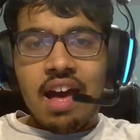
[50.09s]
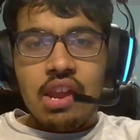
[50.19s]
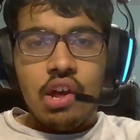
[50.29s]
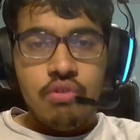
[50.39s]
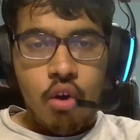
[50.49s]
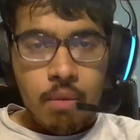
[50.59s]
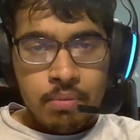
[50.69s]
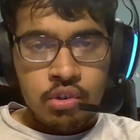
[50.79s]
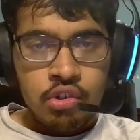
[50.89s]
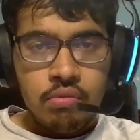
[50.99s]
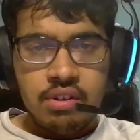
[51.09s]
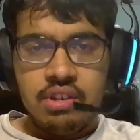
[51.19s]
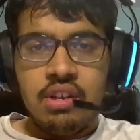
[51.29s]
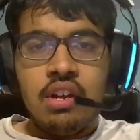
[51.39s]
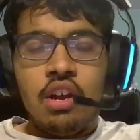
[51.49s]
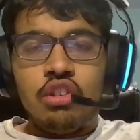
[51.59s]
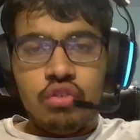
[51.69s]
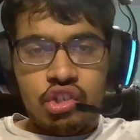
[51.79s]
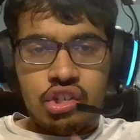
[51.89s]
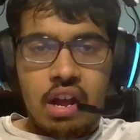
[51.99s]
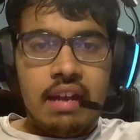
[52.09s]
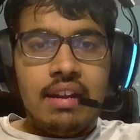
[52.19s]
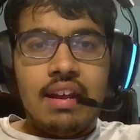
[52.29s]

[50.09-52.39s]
another opportunity to shine,